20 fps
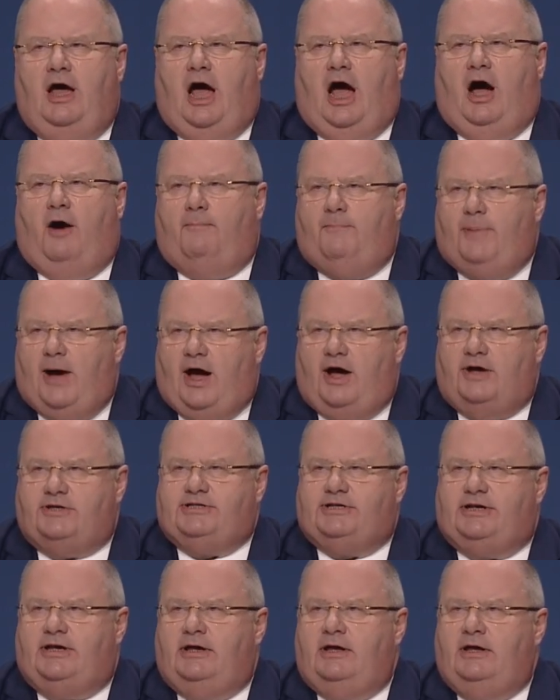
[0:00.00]
our
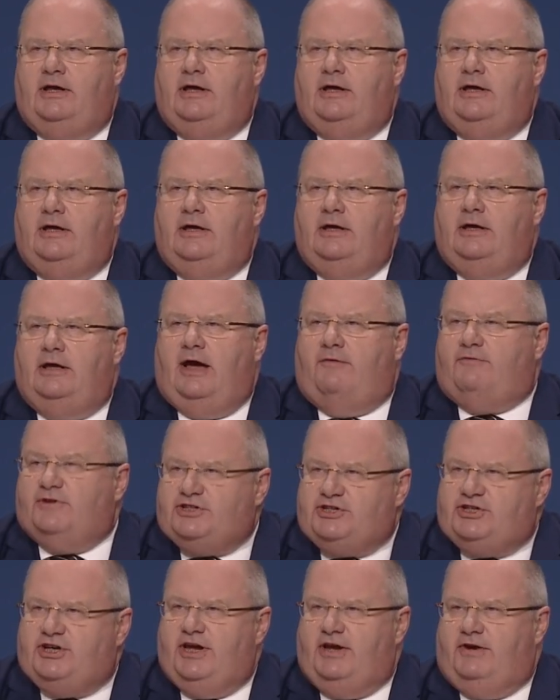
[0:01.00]
party have
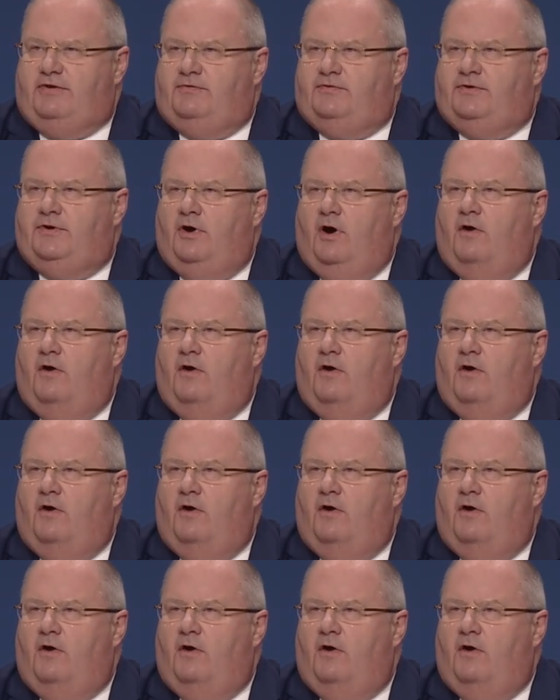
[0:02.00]
achieved